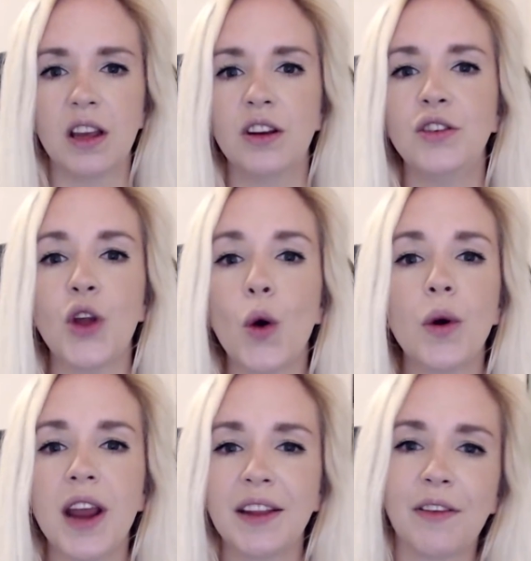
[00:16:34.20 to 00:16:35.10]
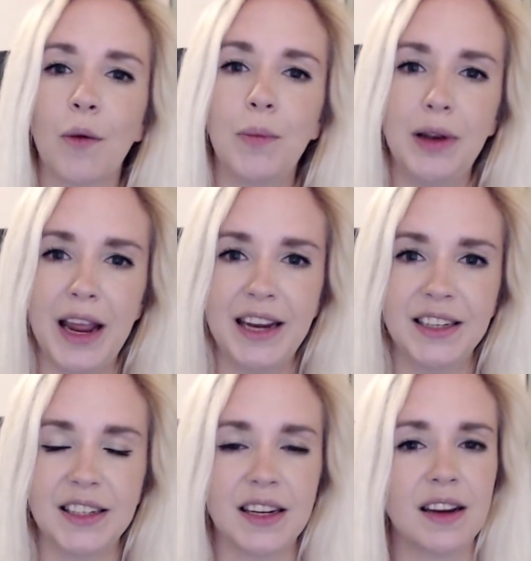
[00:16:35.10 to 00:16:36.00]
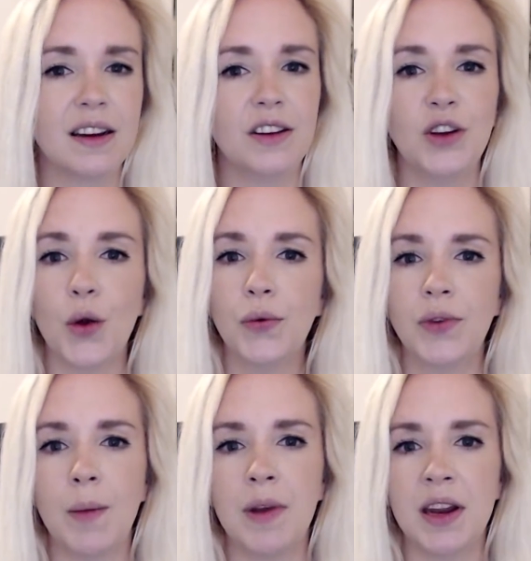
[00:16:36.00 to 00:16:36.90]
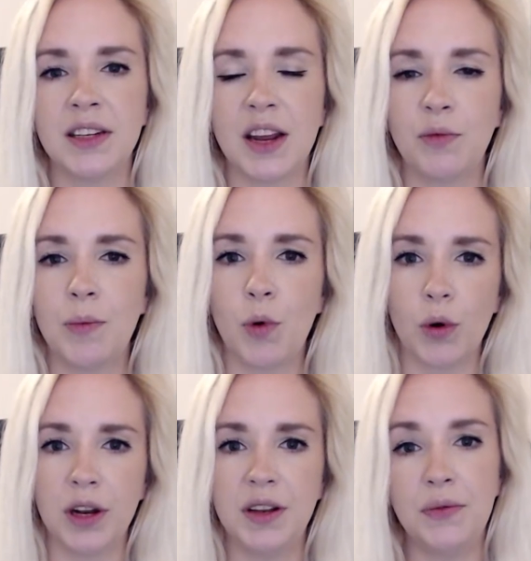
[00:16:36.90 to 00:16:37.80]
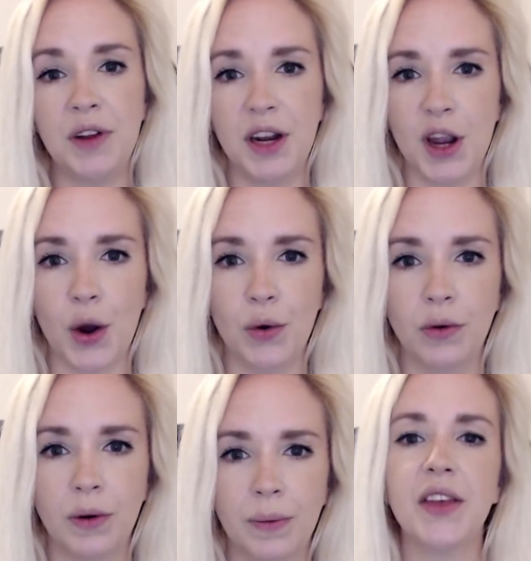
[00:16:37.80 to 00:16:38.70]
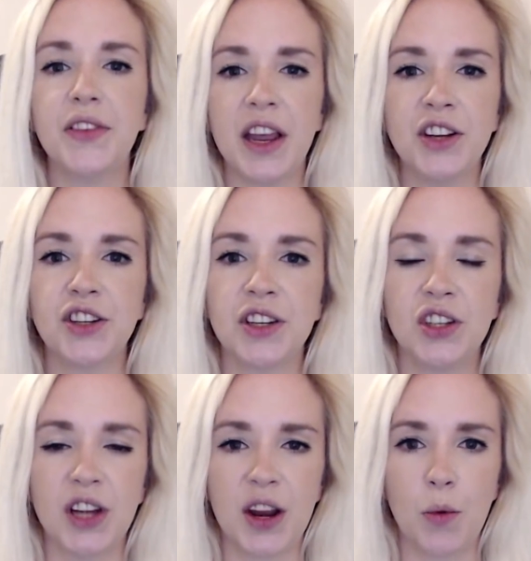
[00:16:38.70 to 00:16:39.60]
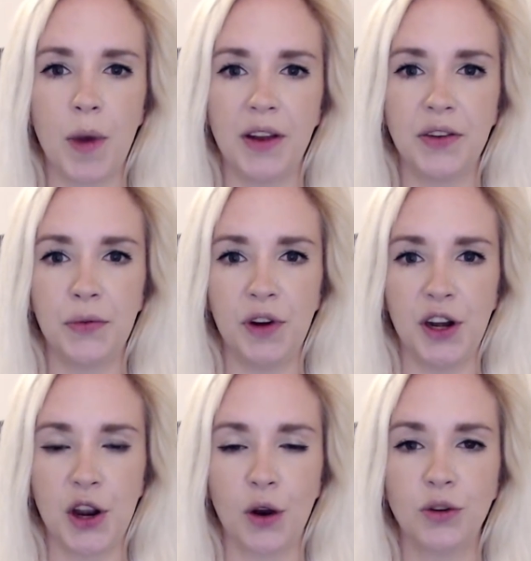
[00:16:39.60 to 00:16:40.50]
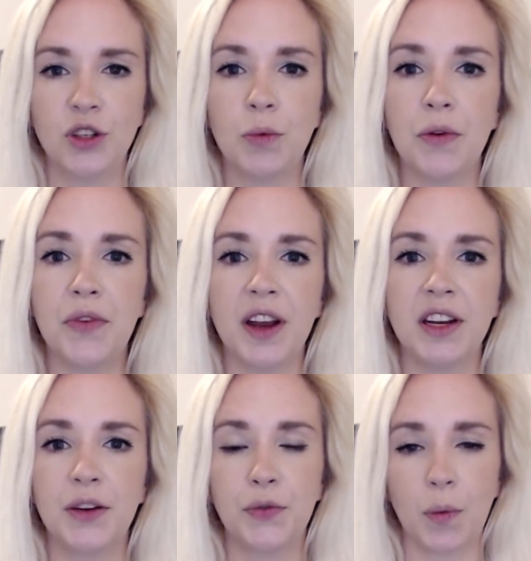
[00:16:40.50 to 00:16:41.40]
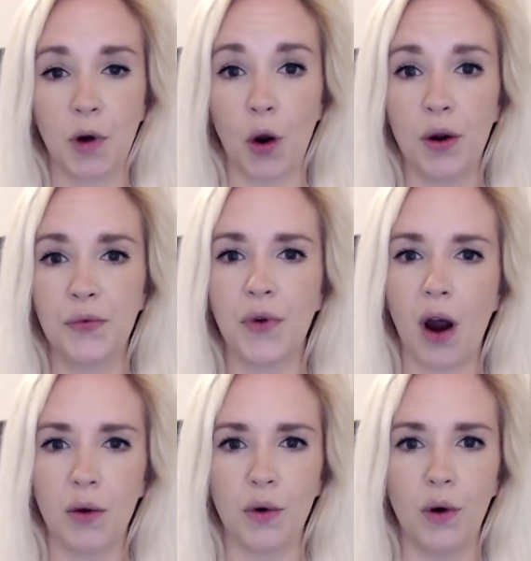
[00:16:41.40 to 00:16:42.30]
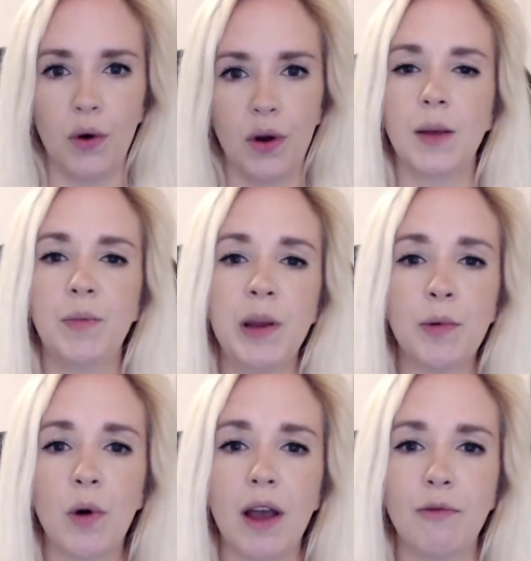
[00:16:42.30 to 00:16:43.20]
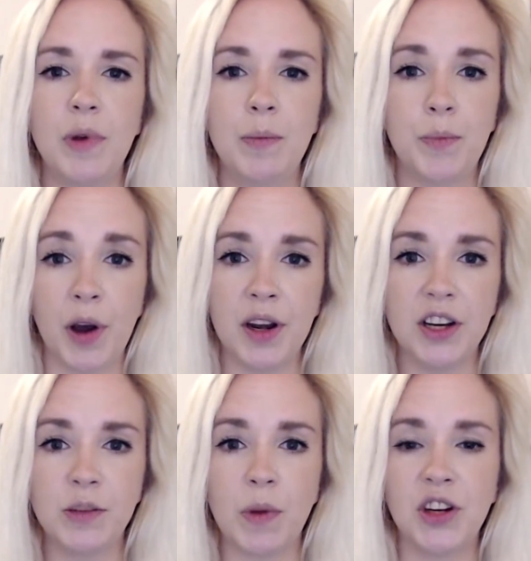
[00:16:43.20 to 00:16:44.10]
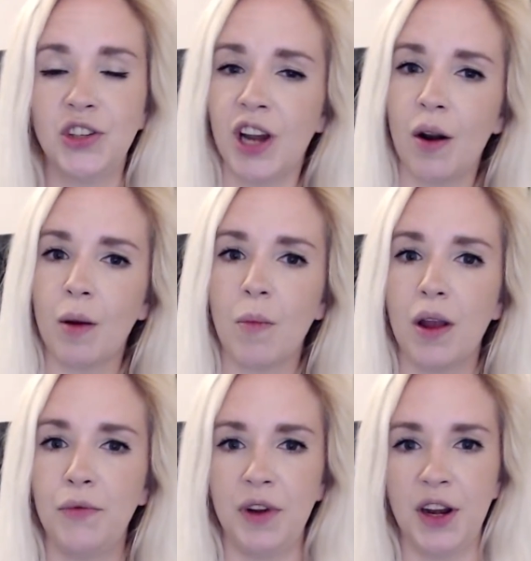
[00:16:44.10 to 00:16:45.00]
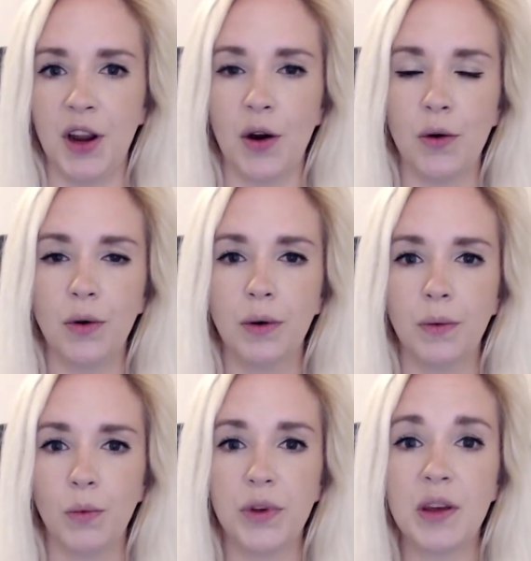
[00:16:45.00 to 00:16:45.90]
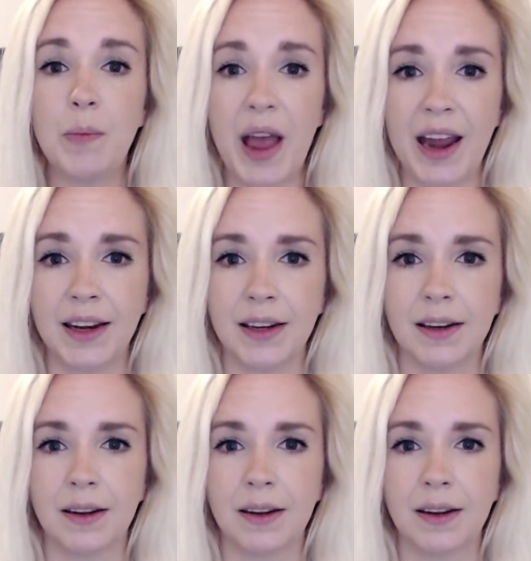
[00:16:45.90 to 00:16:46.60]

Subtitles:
No one had complained, no feminist had reported the video. They just shadow banned the video to prevent it from going viral. People have been punished by sharing my video with a ban.